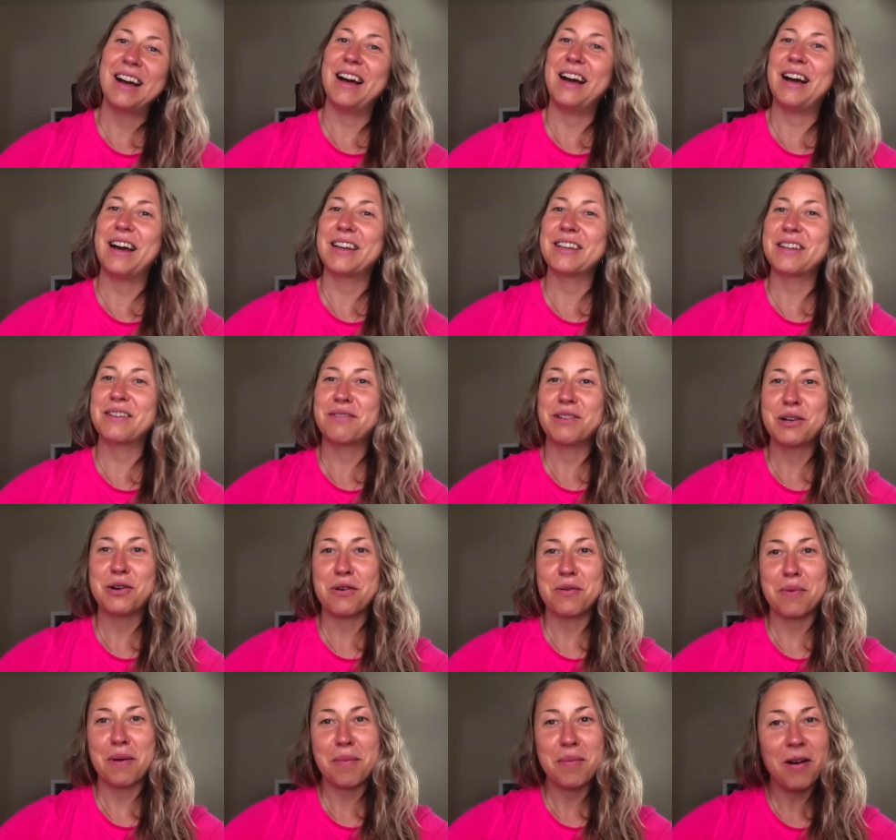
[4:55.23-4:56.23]
Uh, I can
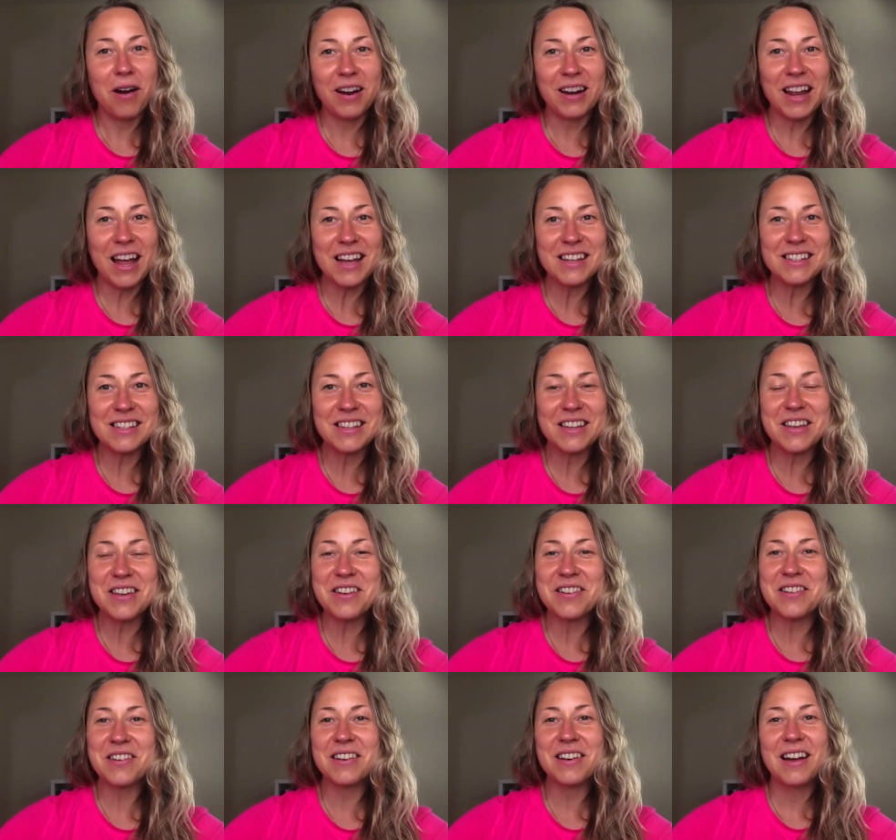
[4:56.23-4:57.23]
record my podcast
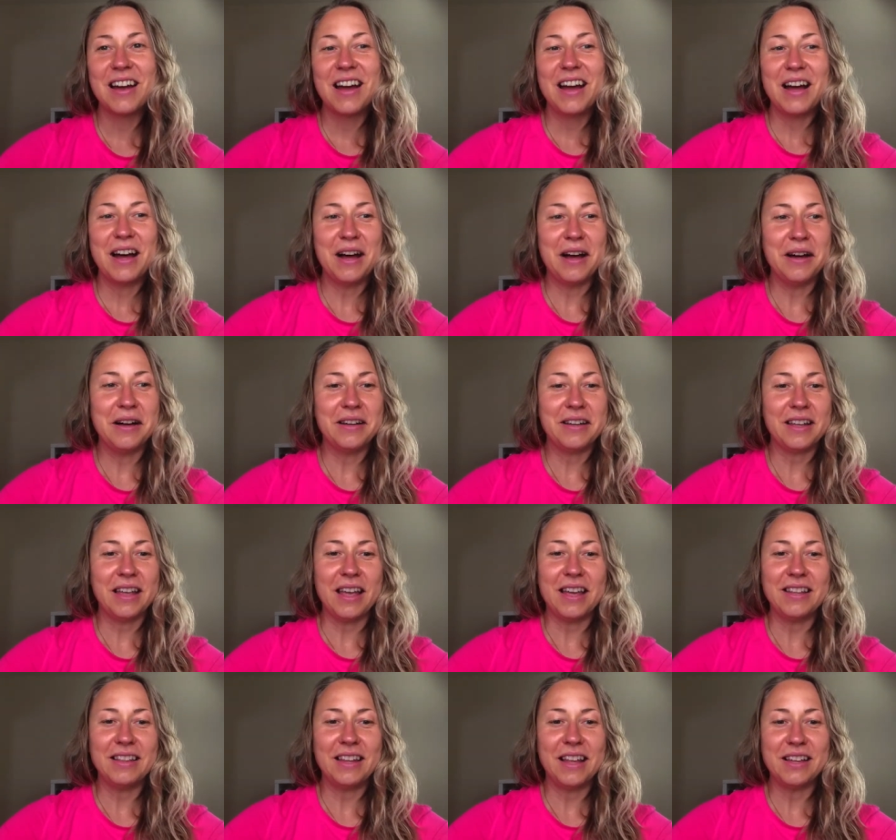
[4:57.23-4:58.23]
here uh,
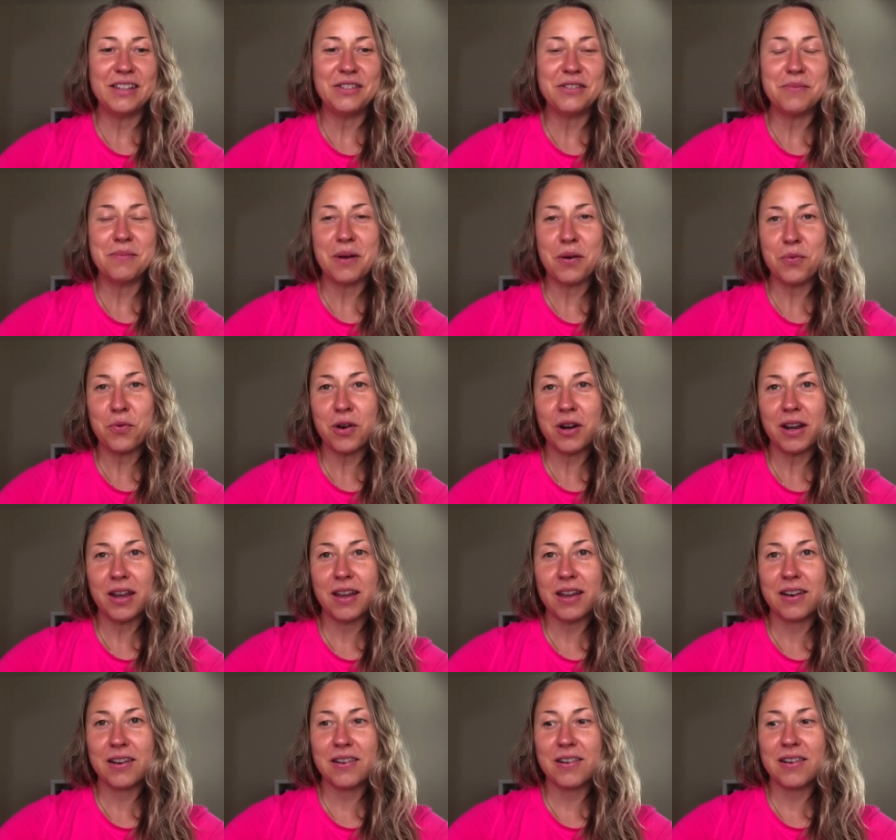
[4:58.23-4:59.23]
and then do my work
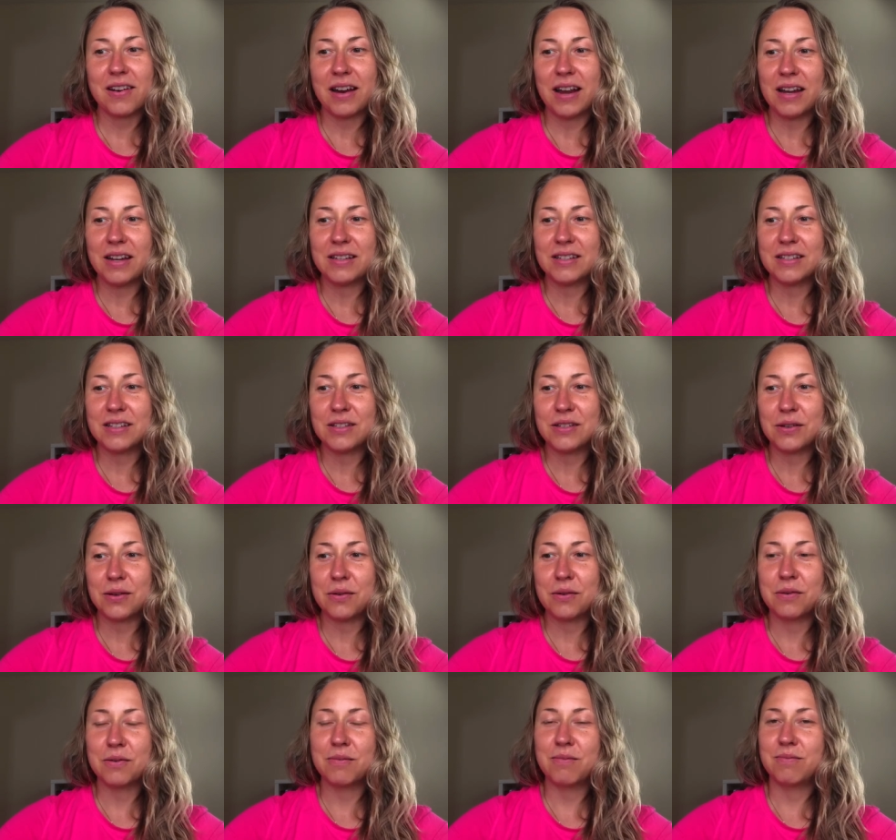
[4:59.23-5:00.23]
here. And
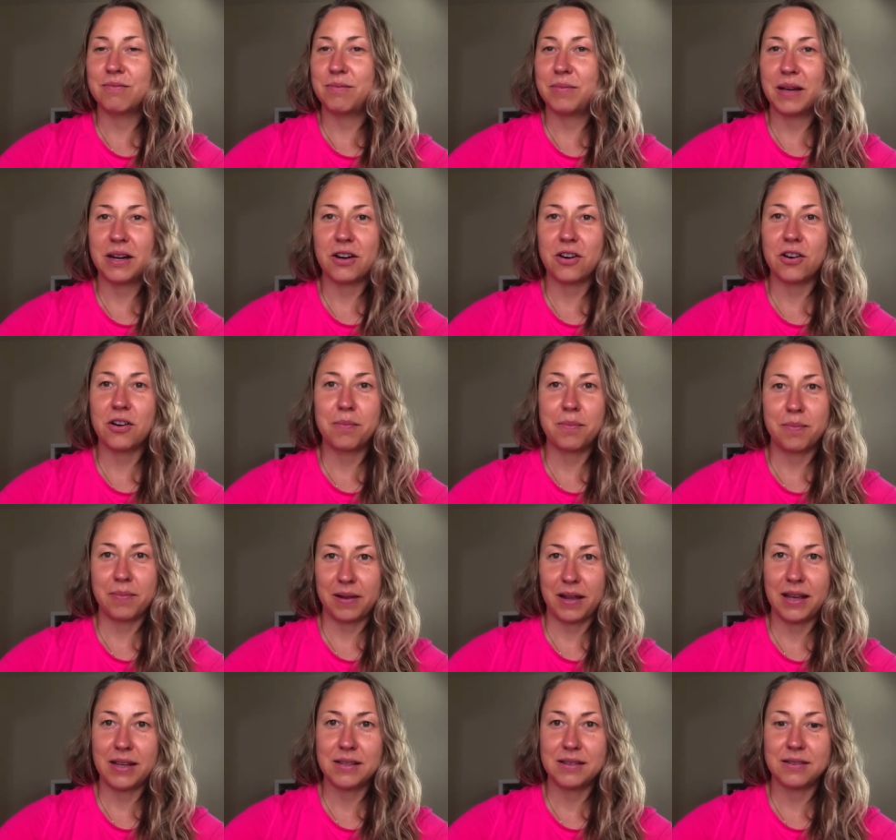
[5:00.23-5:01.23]
so bigger
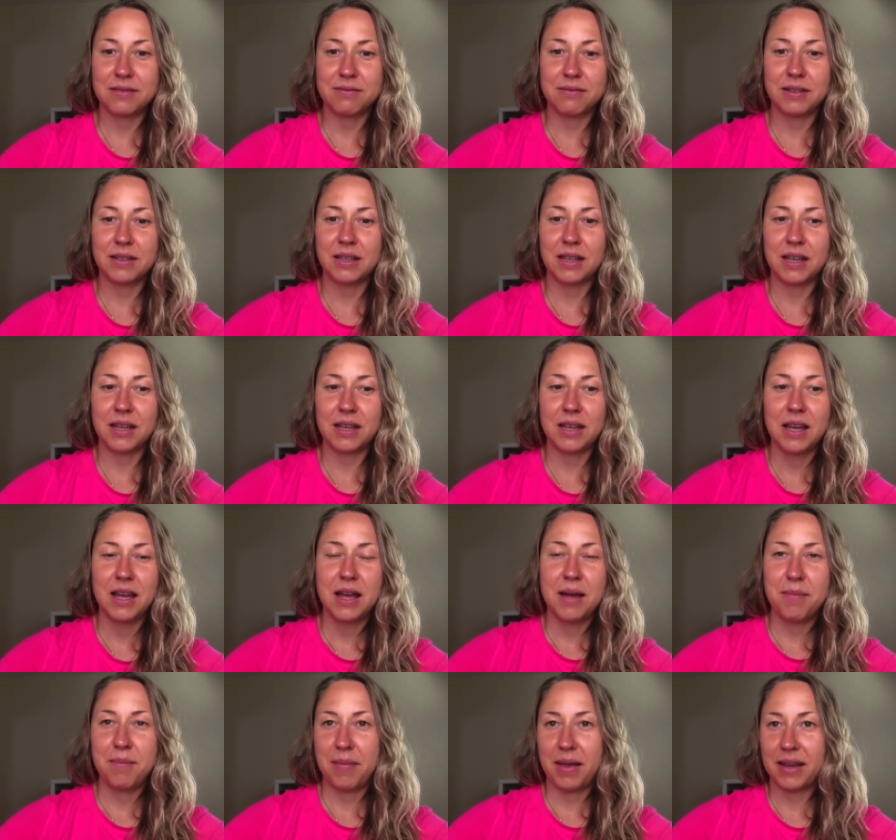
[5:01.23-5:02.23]
place really
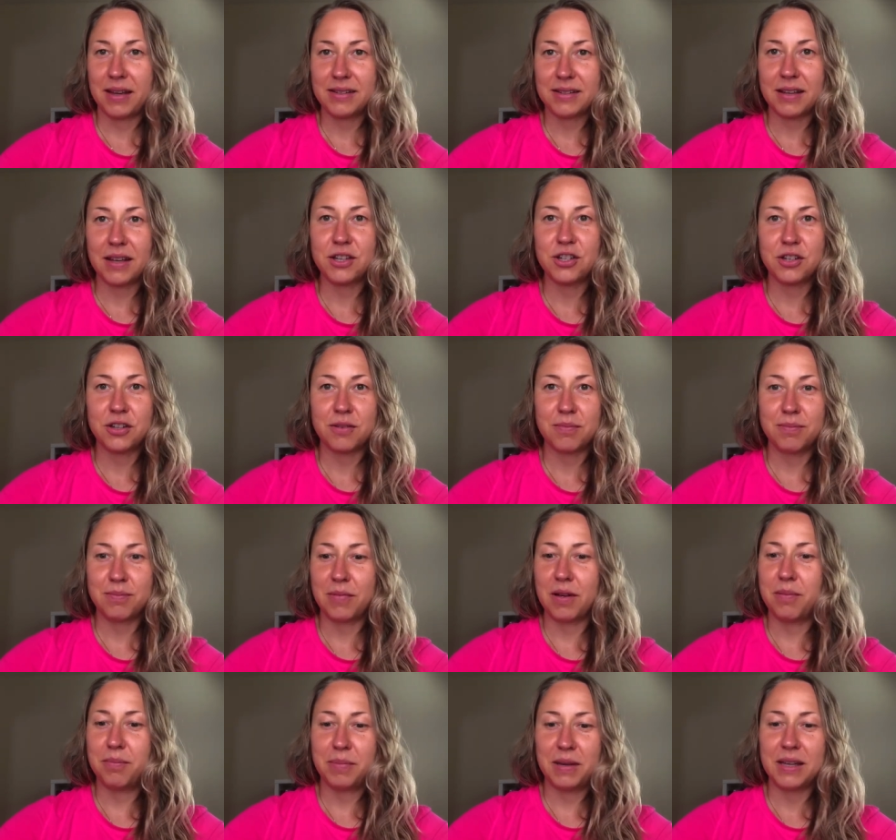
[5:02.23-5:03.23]
makes such a,
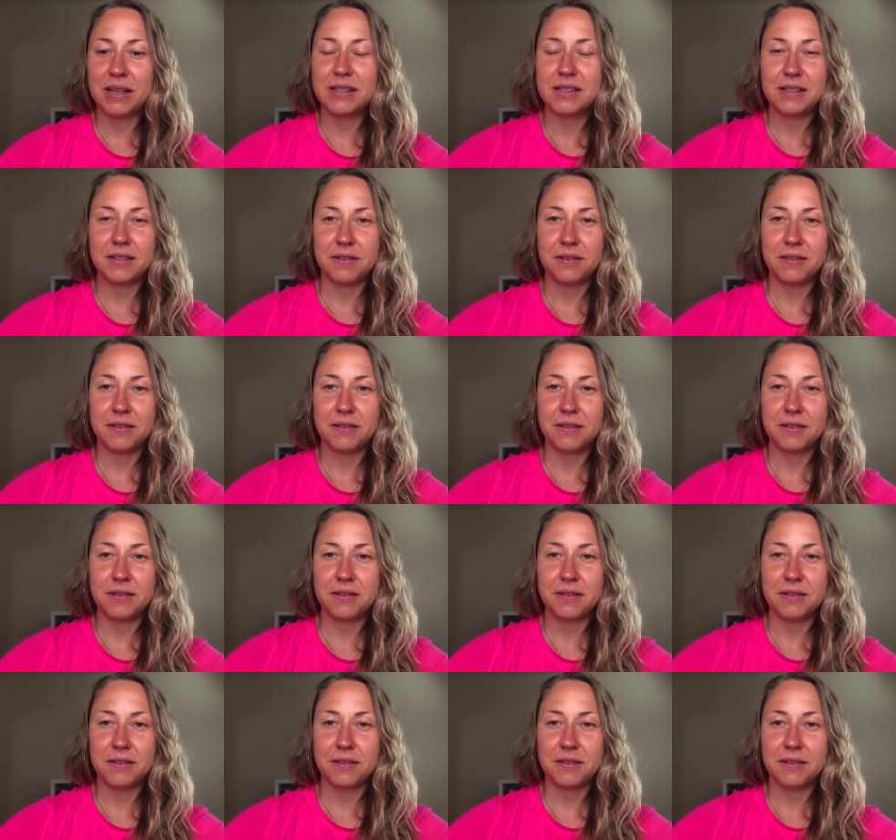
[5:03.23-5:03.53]
a big